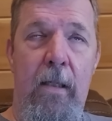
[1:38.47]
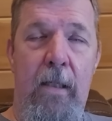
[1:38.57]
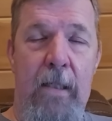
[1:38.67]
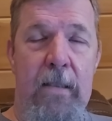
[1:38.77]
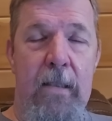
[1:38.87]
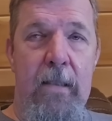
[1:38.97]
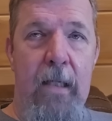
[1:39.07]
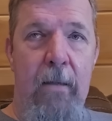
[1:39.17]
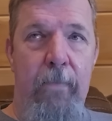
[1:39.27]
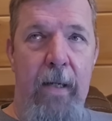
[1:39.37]
this is
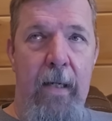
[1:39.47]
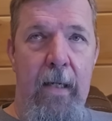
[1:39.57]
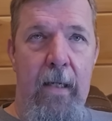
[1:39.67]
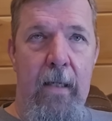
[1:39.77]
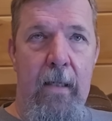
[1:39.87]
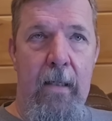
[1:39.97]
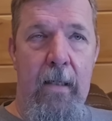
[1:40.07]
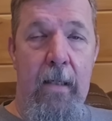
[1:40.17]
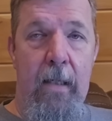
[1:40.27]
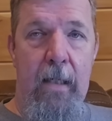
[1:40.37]
going to be
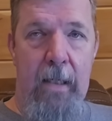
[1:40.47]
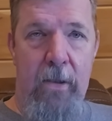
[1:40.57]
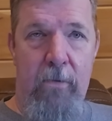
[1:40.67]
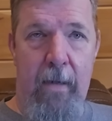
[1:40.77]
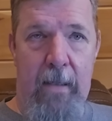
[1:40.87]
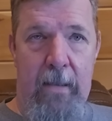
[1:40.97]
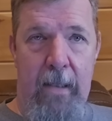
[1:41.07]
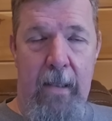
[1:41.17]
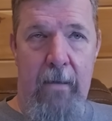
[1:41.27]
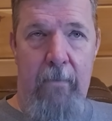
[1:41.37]

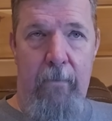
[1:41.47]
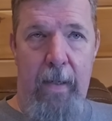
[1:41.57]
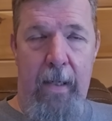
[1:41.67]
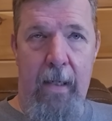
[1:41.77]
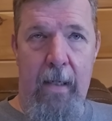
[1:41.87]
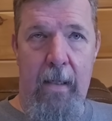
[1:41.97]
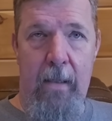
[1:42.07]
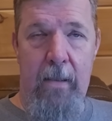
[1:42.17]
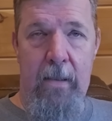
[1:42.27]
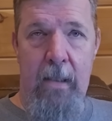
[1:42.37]
interesting
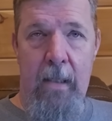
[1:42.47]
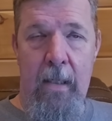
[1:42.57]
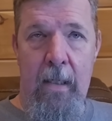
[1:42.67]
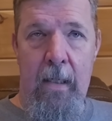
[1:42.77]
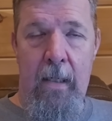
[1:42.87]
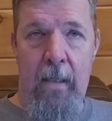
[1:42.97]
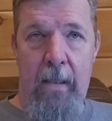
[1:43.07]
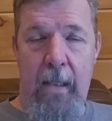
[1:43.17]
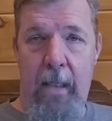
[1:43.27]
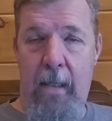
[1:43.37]
because
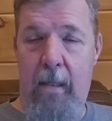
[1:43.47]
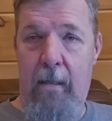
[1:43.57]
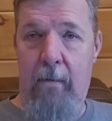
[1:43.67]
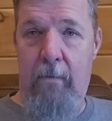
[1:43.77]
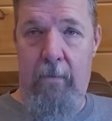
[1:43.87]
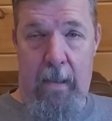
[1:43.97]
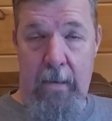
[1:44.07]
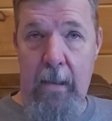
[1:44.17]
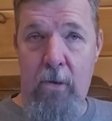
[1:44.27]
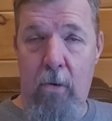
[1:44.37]
the,
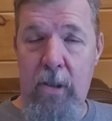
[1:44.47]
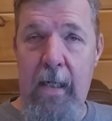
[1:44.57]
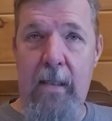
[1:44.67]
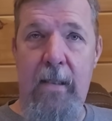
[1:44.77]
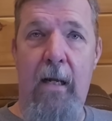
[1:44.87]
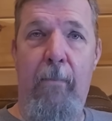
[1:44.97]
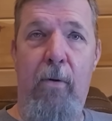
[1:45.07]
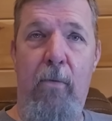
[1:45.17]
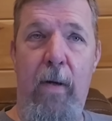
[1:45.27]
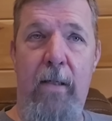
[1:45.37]
as I told you guys a
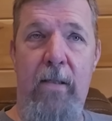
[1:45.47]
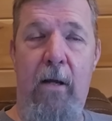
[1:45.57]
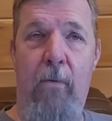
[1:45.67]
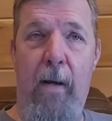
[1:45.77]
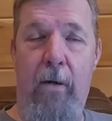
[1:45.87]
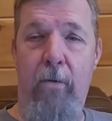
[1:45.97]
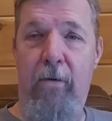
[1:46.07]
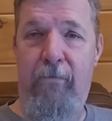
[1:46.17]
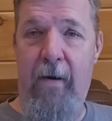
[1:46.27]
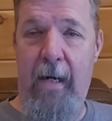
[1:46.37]
couple of weeks ago about who
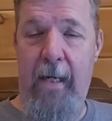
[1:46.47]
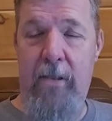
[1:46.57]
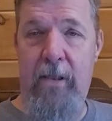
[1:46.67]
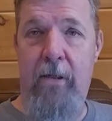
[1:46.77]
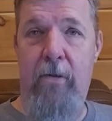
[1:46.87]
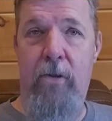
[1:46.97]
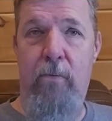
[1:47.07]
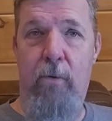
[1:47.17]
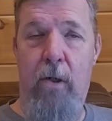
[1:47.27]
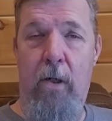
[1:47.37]
the financiers
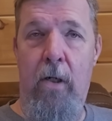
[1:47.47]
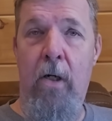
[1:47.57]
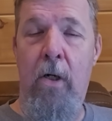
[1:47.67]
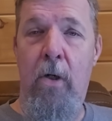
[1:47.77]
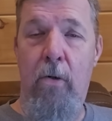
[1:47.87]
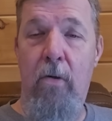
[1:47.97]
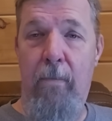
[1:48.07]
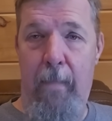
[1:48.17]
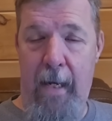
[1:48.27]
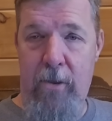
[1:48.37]
were, who the
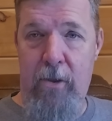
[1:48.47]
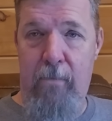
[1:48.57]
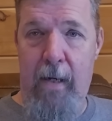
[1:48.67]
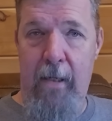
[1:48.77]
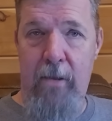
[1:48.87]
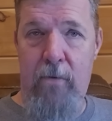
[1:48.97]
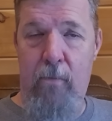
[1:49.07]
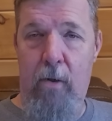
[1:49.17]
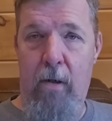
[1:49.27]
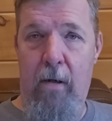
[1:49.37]
masterminds
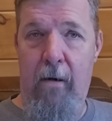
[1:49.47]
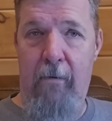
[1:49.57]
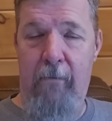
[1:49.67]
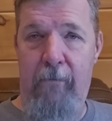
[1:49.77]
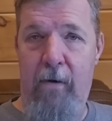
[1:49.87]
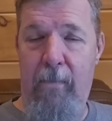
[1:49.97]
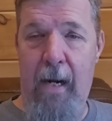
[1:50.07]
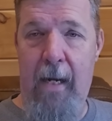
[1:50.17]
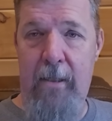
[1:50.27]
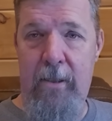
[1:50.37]
were of
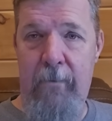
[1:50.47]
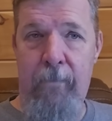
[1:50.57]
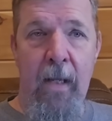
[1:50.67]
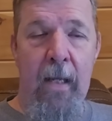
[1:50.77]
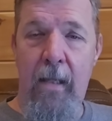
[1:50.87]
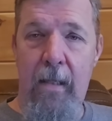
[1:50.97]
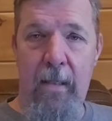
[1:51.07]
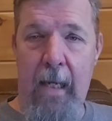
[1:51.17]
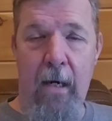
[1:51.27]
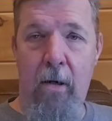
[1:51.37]
Hamas,
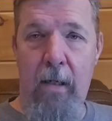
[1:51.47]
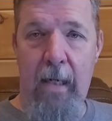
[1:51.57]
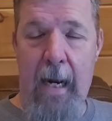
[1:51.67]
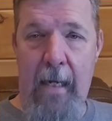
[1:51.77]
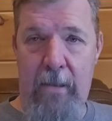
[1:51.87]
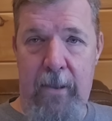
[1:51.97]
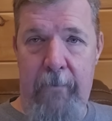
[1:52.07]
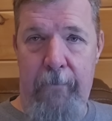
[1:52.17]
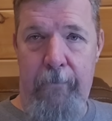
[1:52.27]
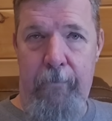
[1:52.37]
they aren't in Gaza.
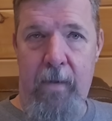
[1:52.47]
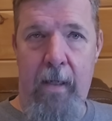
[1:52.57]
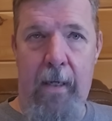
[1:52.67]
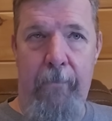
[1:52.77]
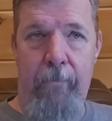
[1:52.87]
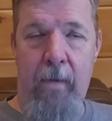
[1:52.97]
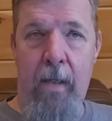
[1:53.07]
Okay.